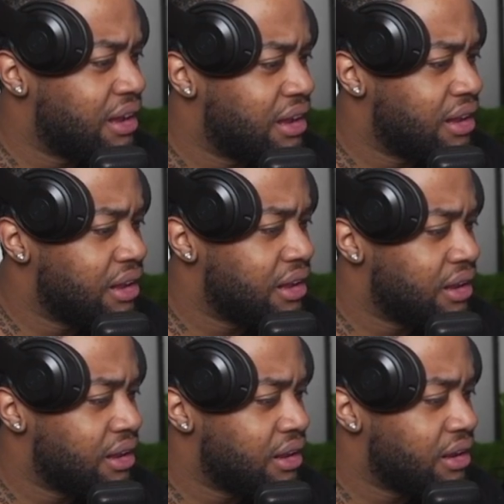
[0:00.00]

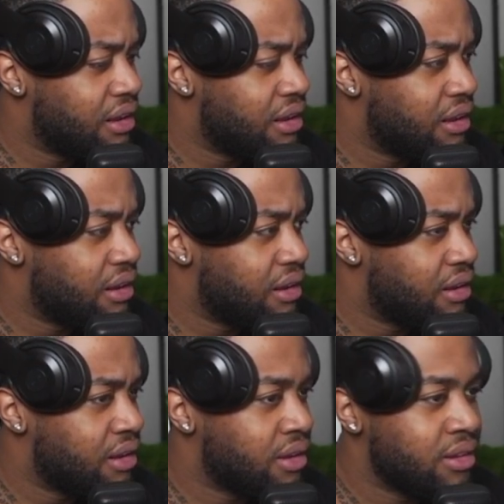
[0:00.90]

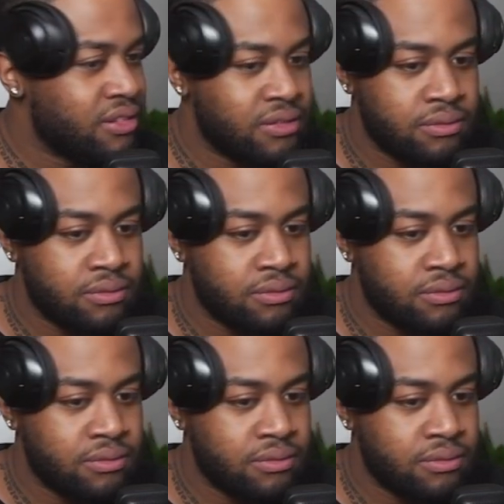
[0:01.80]
No one is speaking in this clip.